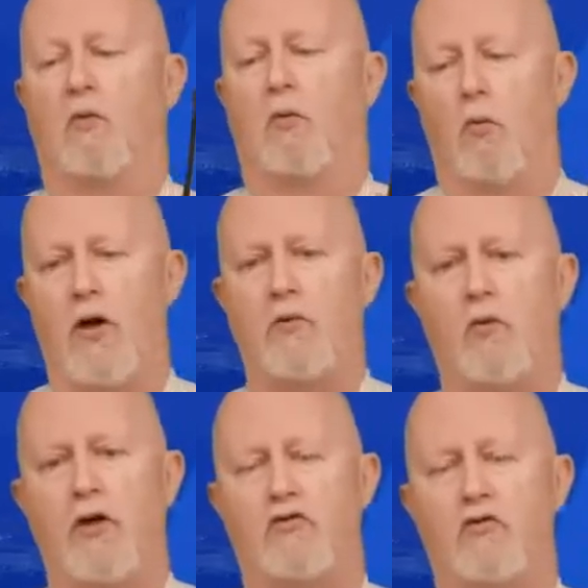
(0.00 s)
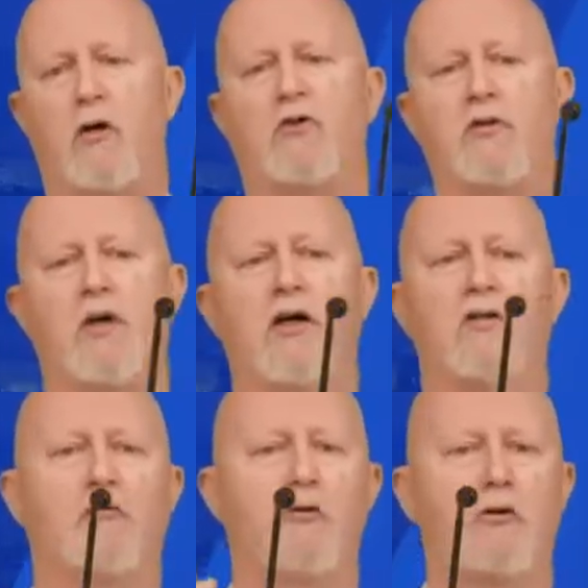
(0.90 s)
One way to optimize,
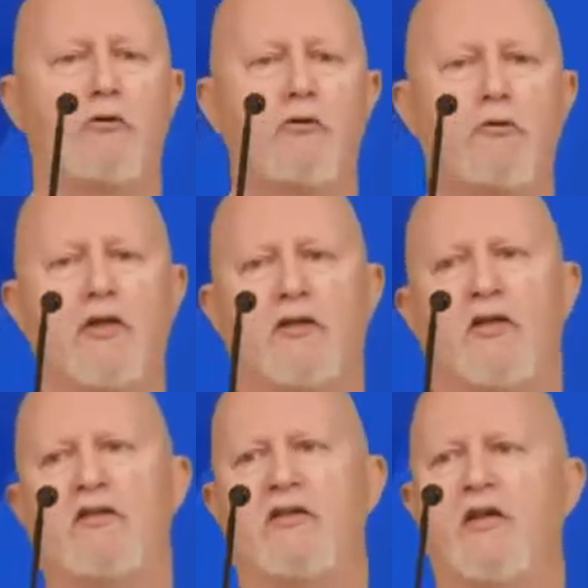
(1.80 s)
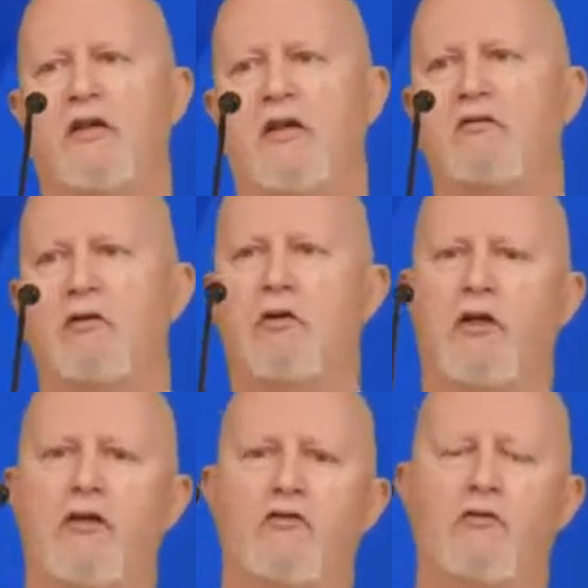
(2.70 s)
if you can do it at ETL level,
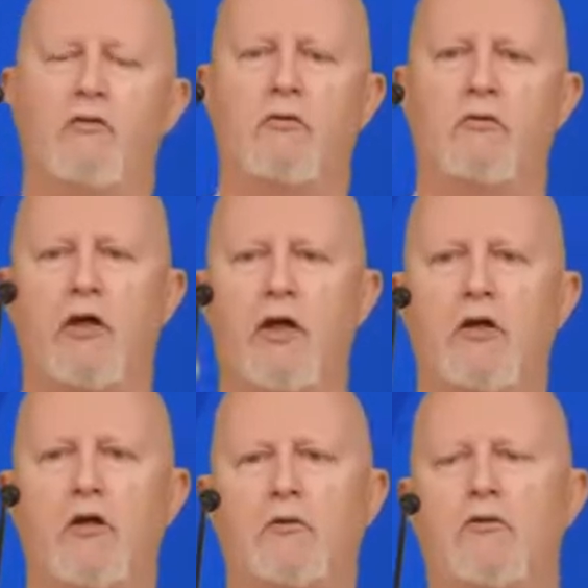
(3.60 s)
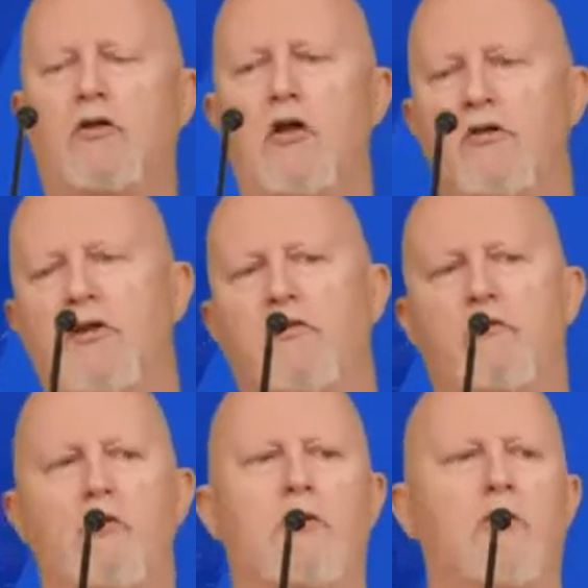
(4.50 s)
is to include the contents of
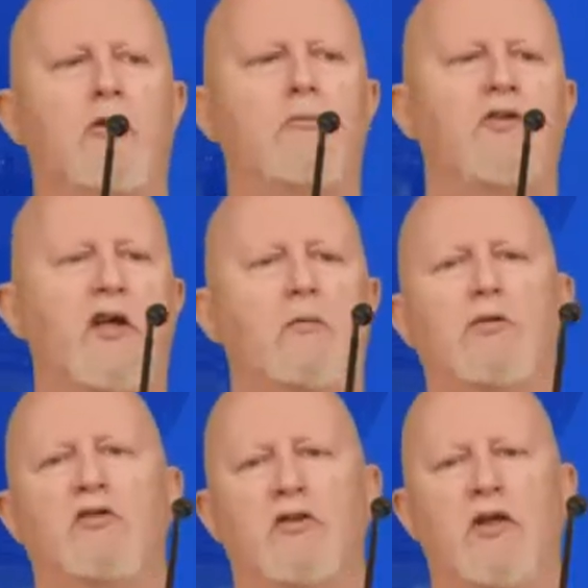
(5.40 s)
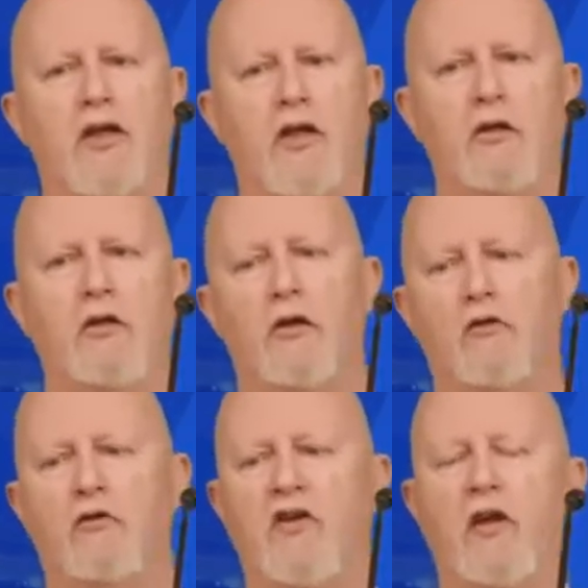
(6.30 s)
your lookup tables in
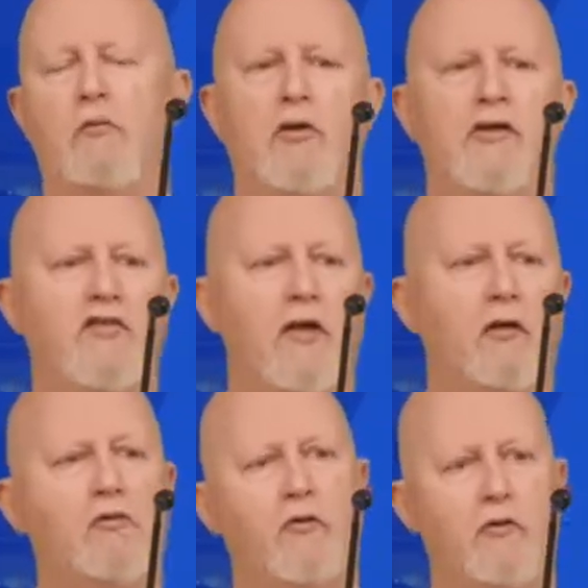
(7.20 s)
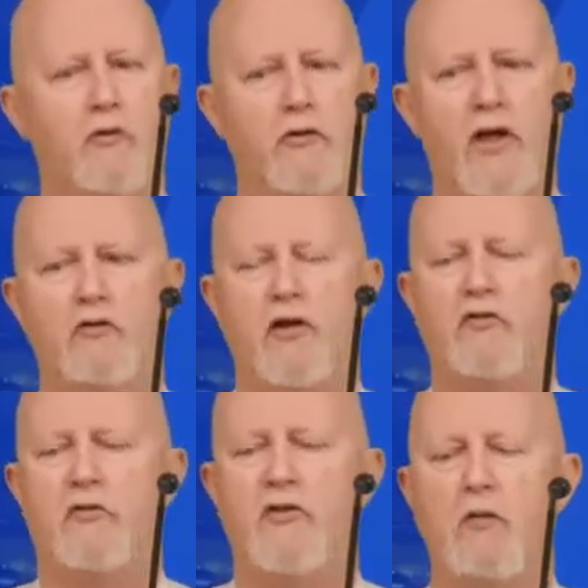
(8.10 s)
the table itself, so you don't have an
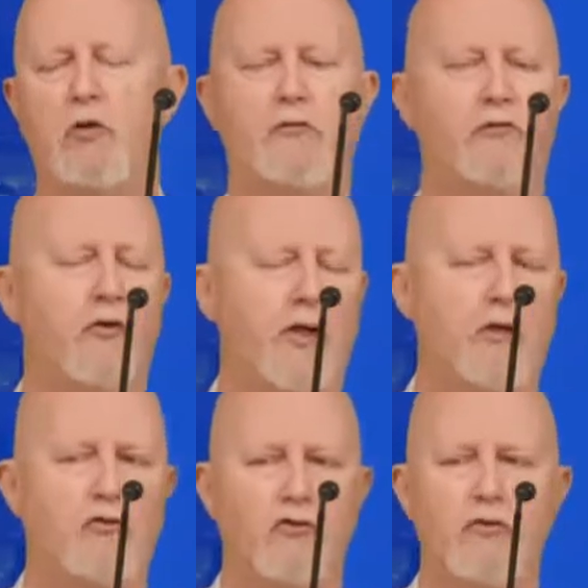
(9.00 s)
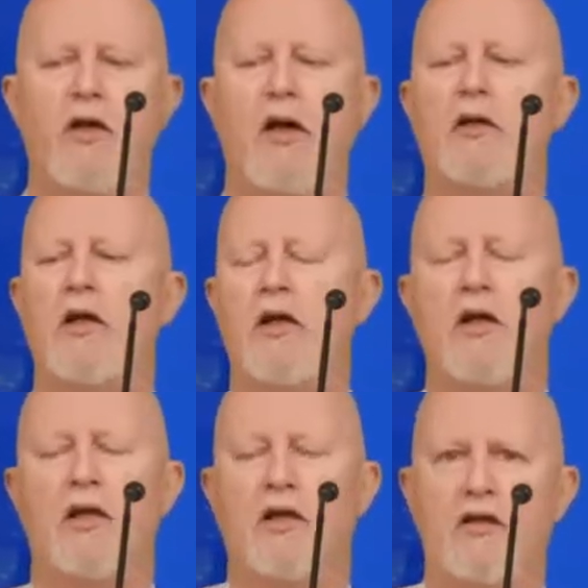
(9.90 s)
extra table. If you cannot do that,
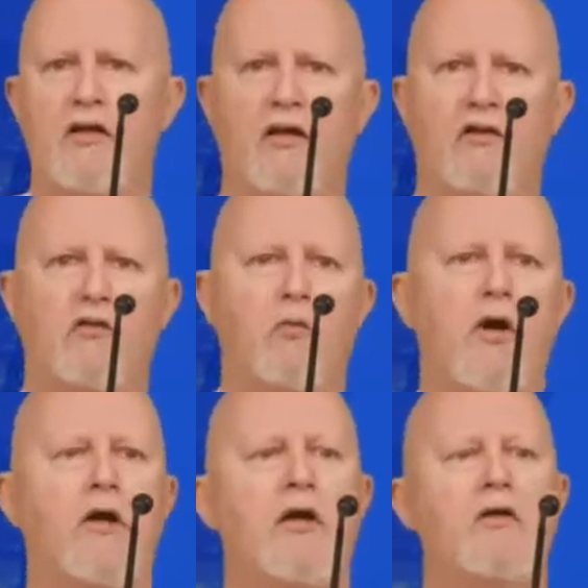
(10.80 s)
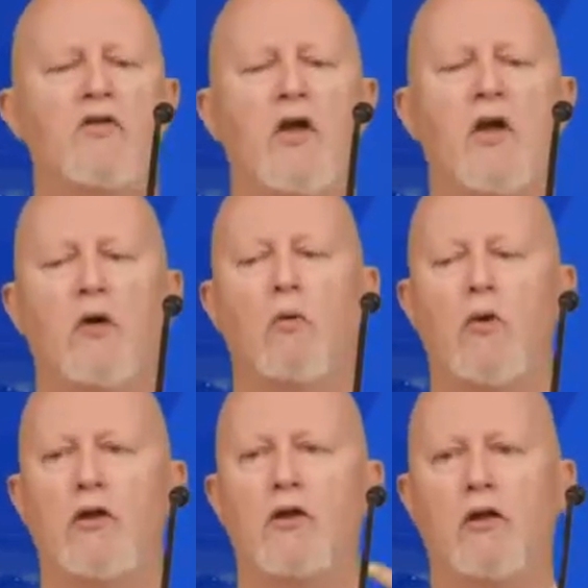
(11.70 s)
index awareness
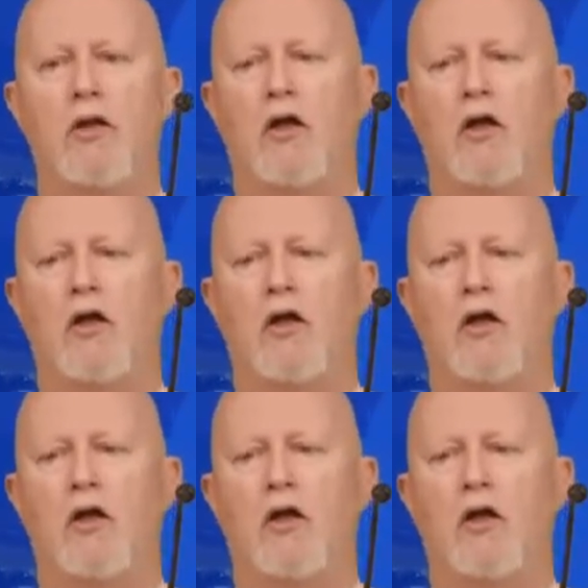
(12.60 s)
will